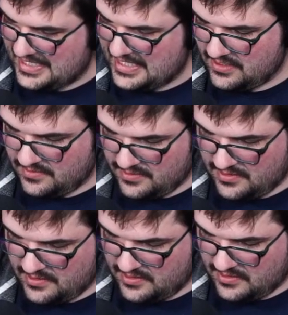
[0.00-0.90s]
lady.
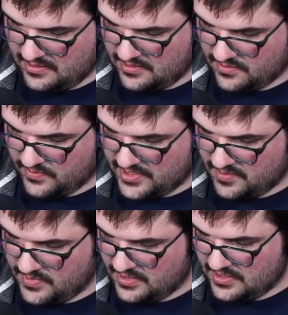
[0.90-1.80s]
Let's
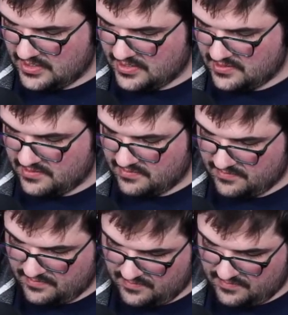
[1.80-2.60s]
erase a bit of this.